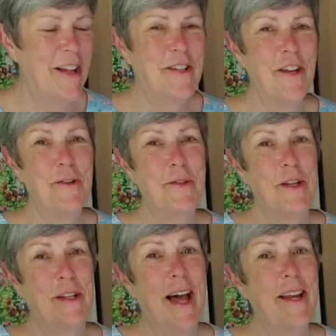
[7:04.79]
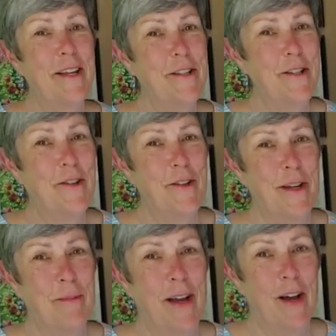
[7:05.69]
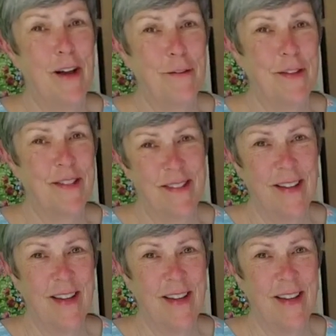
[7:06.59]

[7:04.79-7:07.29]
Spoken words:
I'll tell you, it's a lot easier than my office